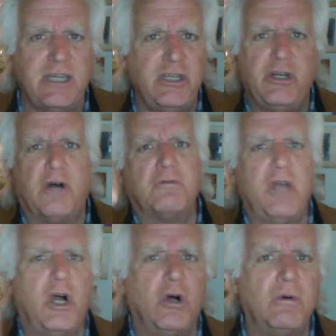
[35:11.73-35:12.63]
and you don't
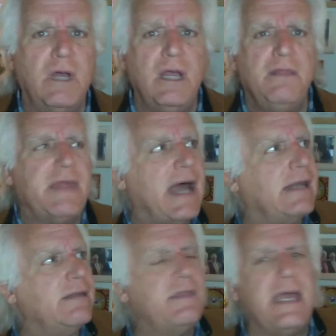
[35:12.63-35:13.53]
know
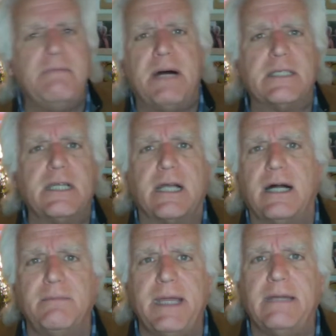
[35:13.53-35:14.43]
that they must have
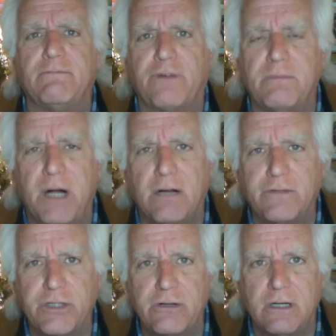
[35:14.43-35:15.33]
come in from
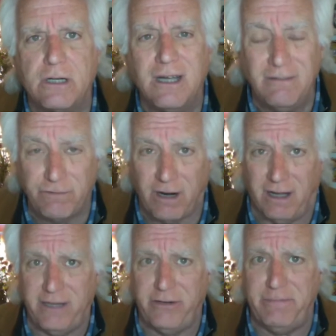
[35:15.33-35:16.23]
offshore for
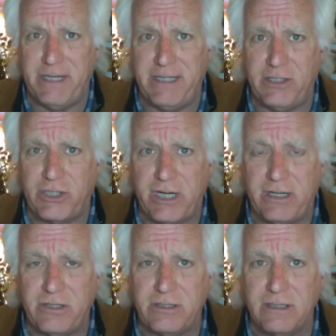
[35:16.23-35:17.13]
100 million
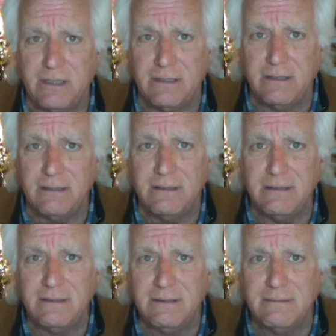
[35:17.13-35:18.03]
shares?
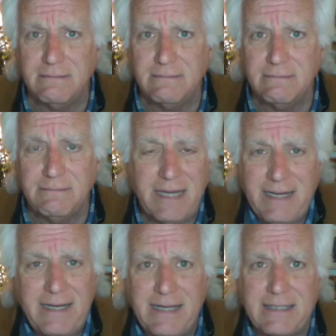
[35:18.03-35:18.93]
They
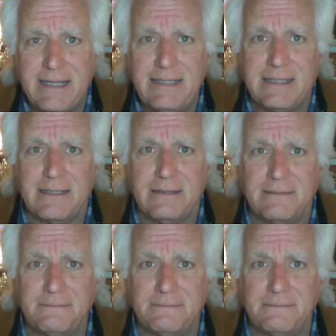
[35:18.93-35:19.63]
didn't exist.